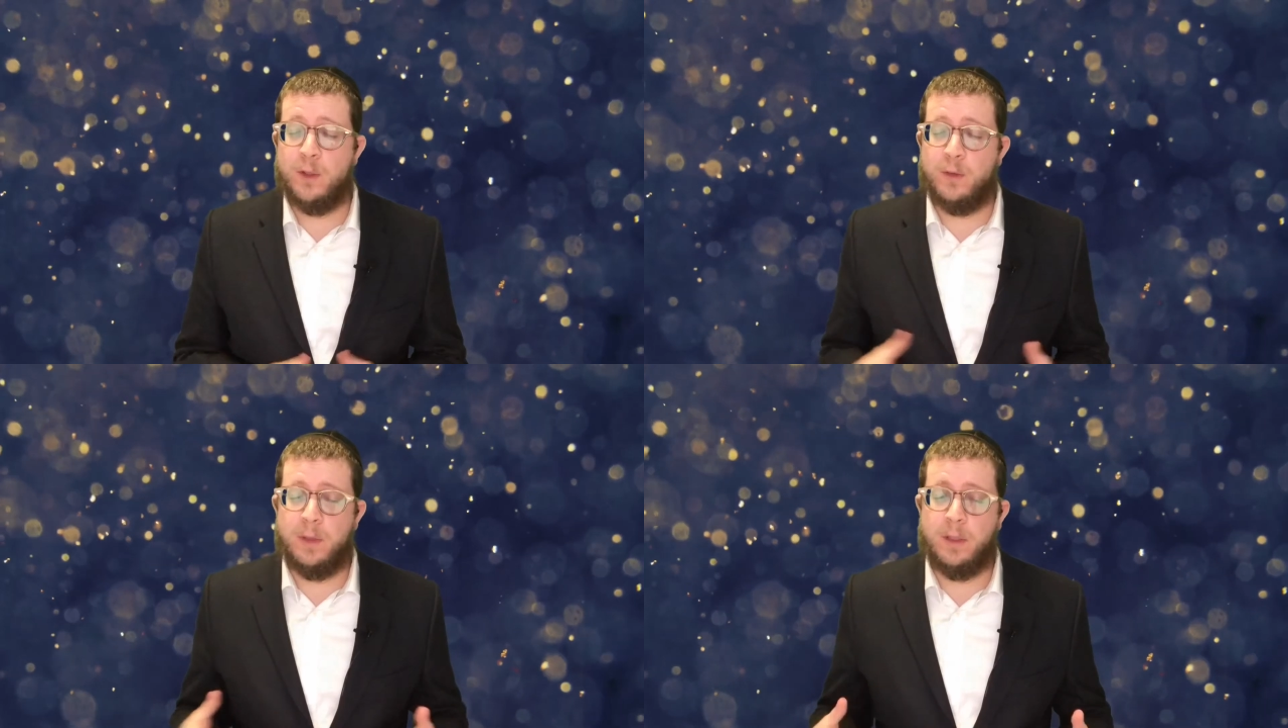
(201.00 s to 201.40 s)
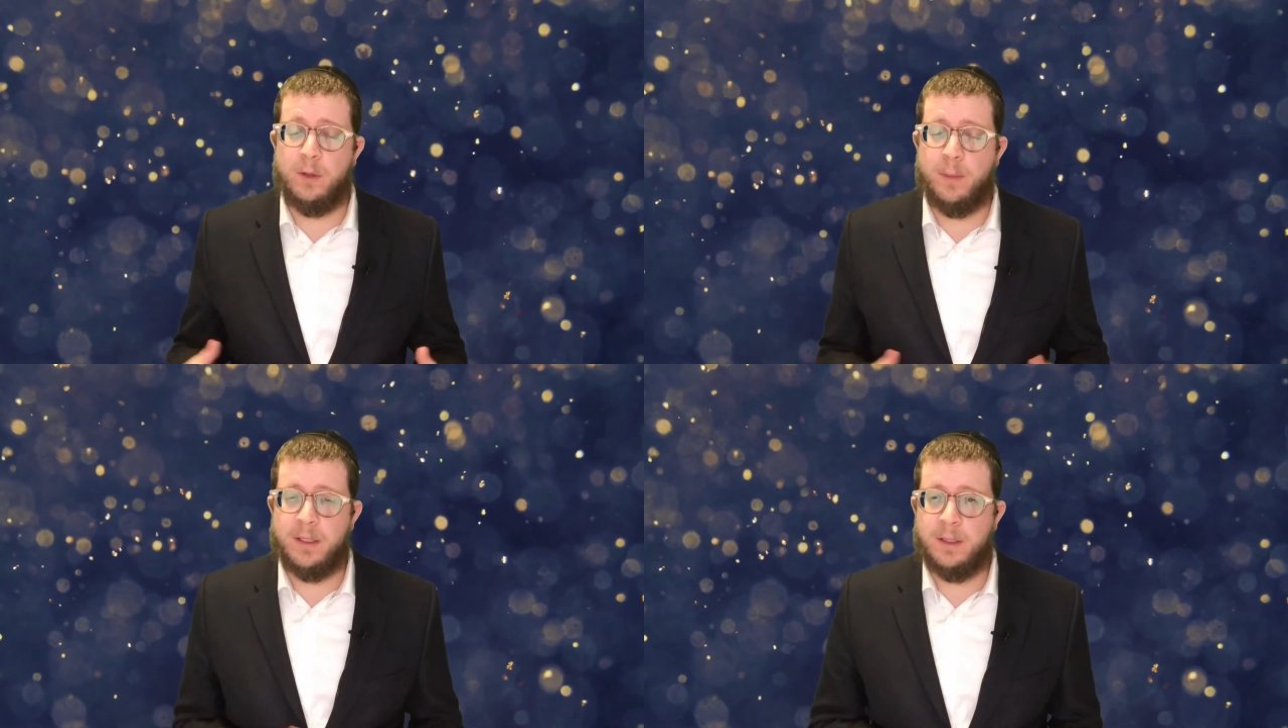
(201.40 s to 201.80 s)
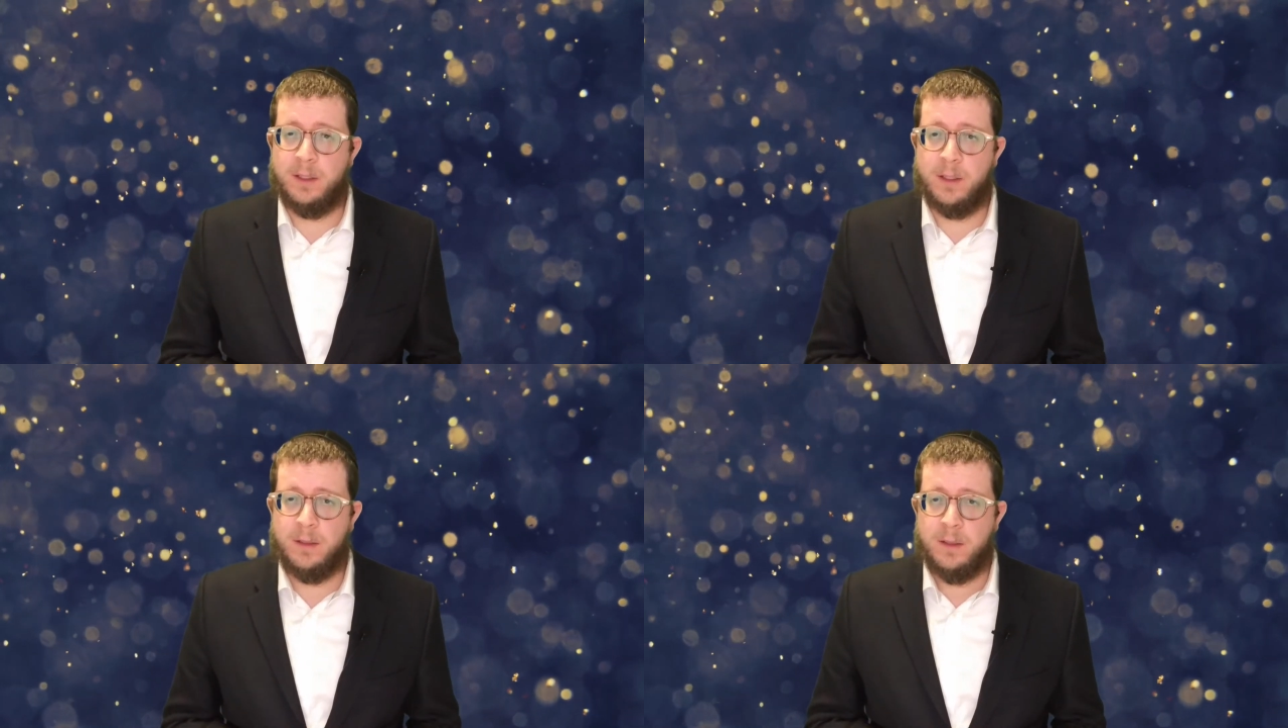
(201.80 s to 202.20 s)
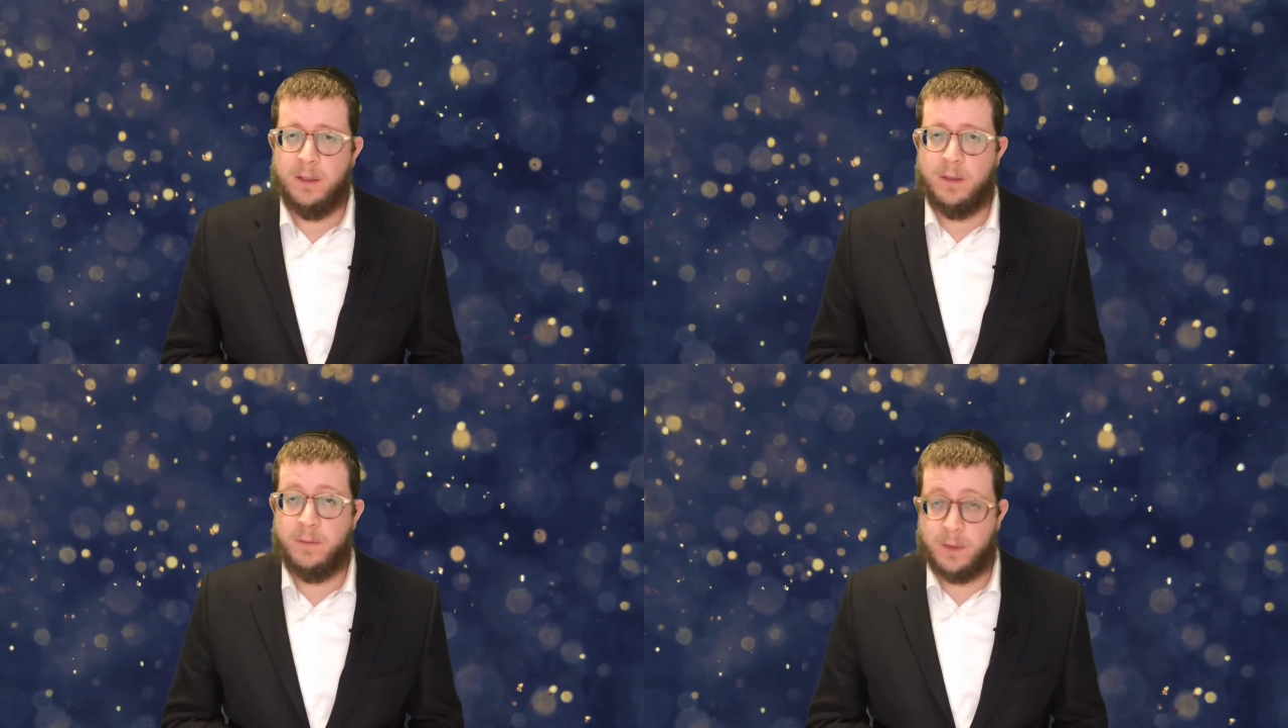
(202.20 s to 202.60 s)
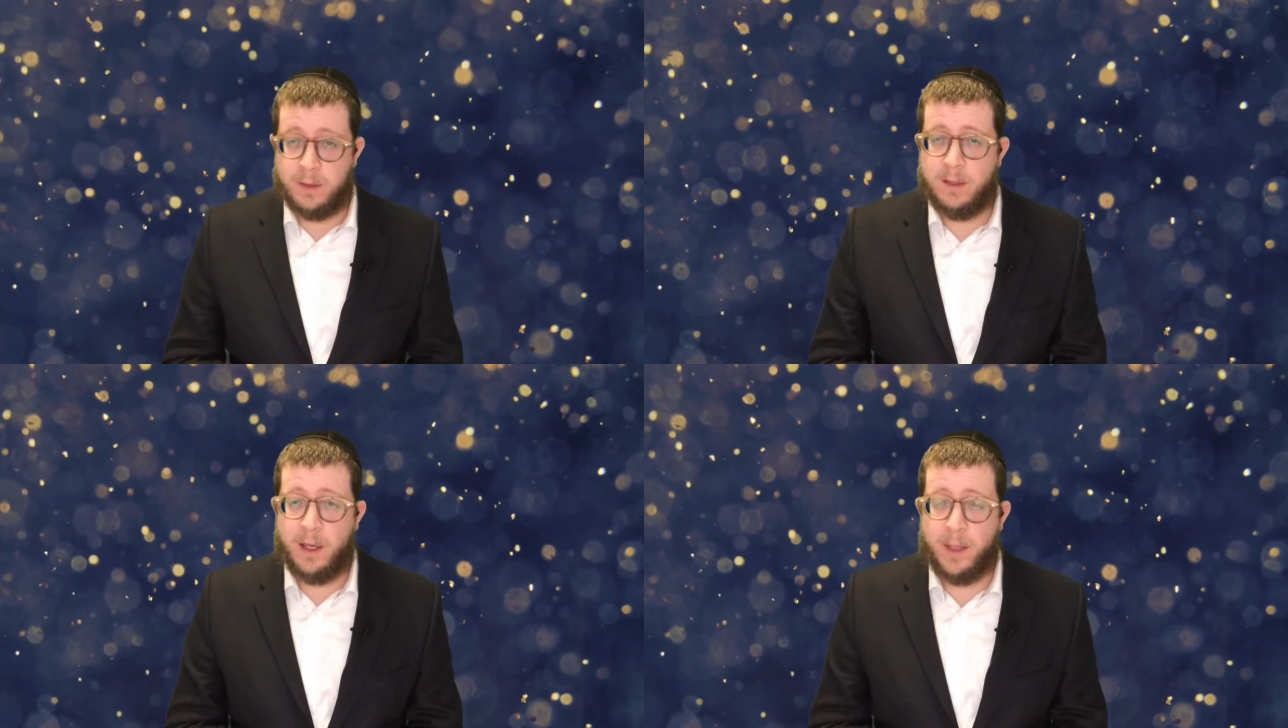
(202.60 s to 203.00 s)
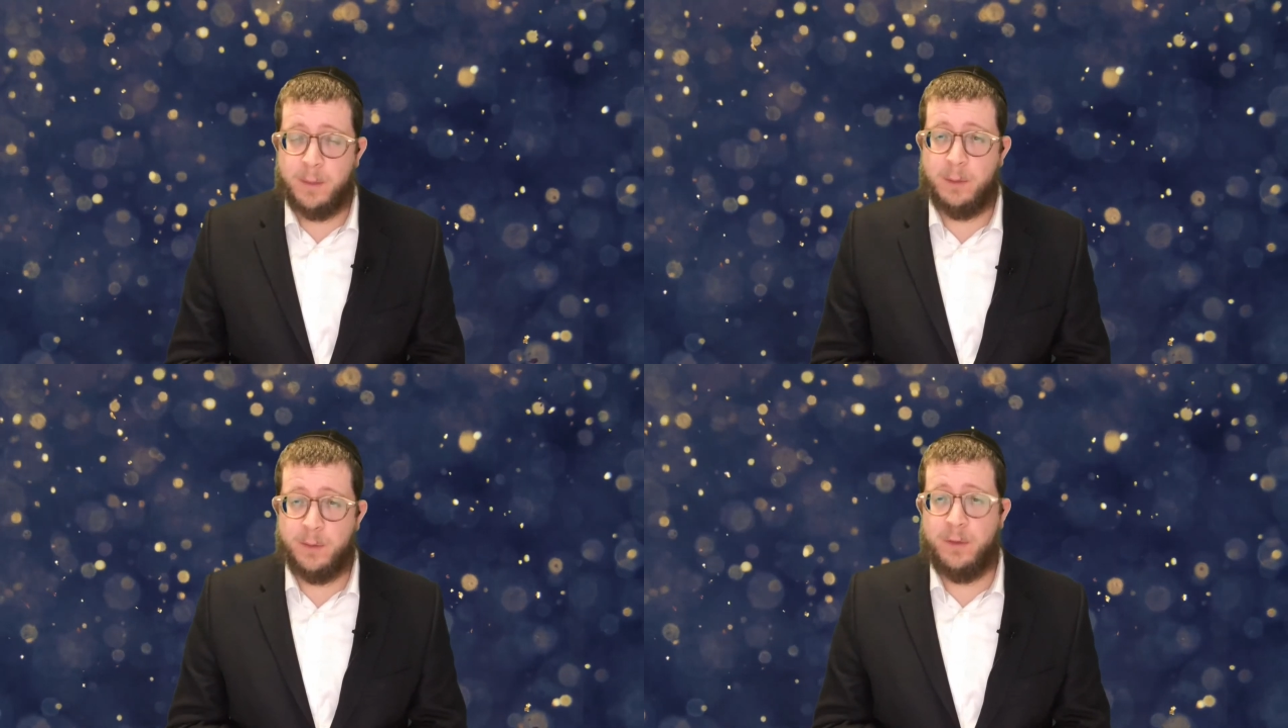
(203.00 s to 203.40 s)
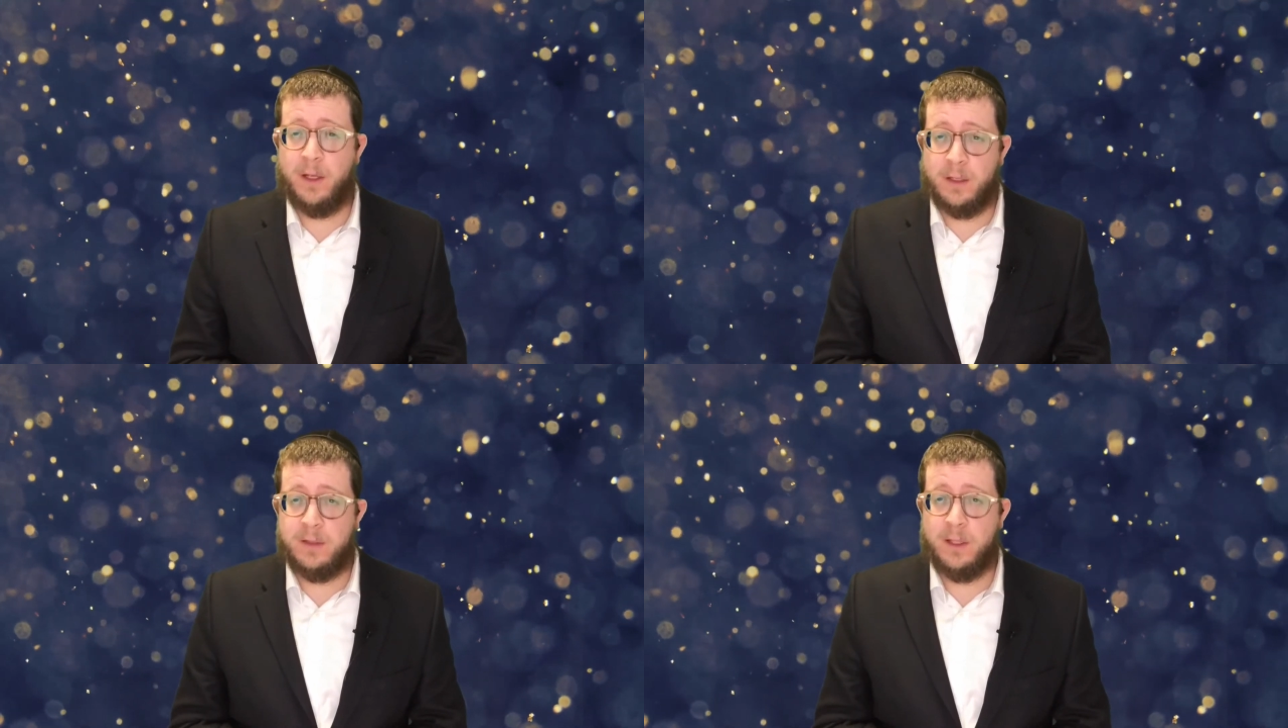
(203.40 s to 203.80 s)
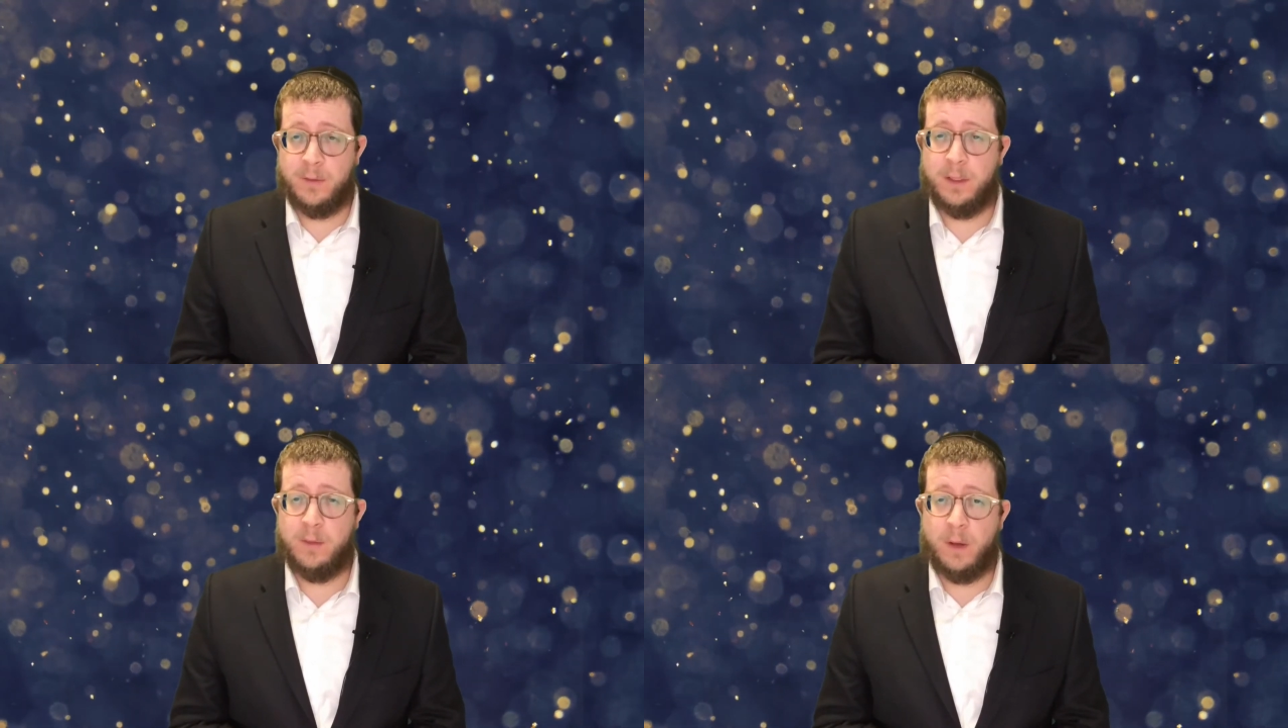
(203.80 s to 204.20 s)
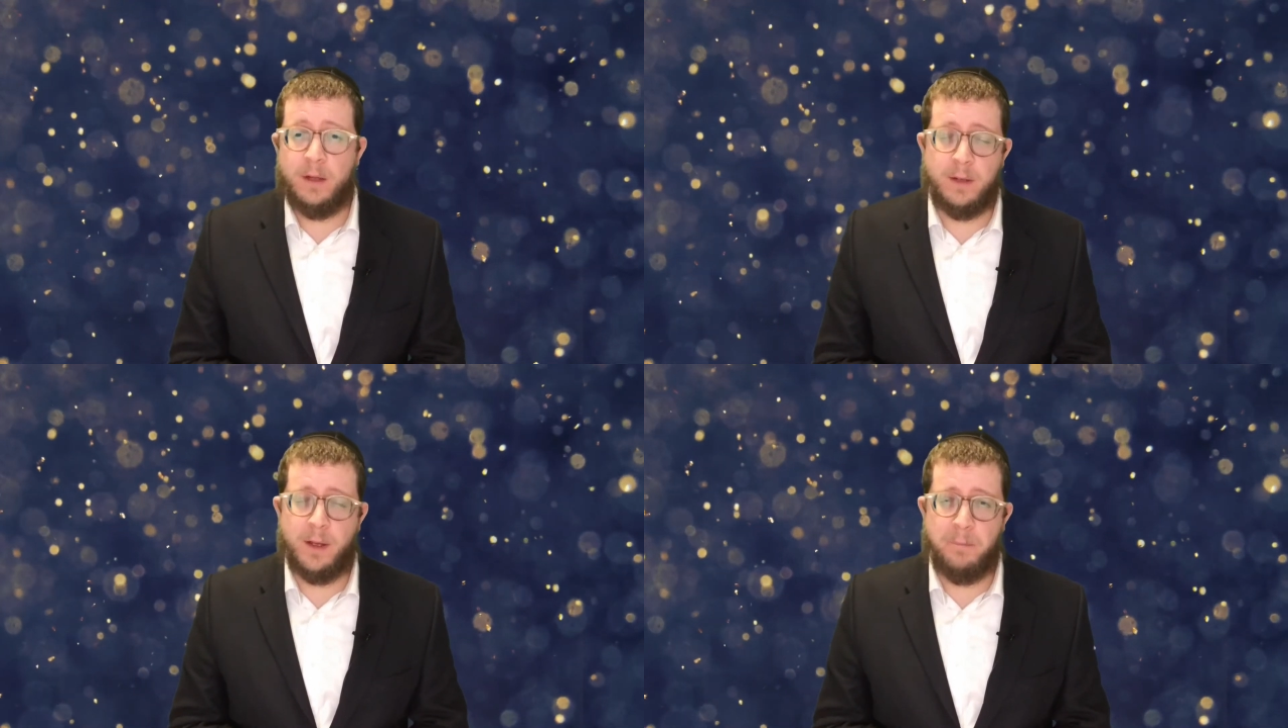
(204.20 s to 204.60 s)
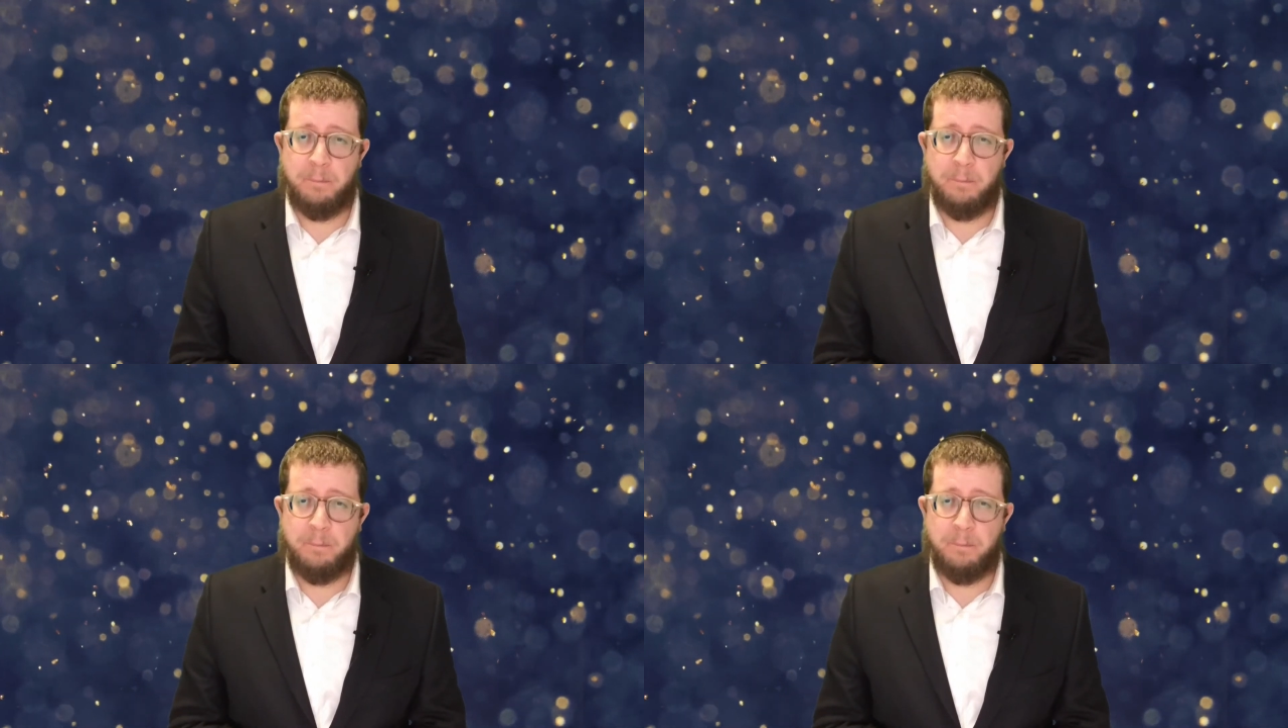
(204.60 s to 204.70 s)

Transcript: critical message for the time that we find ourselves in right now.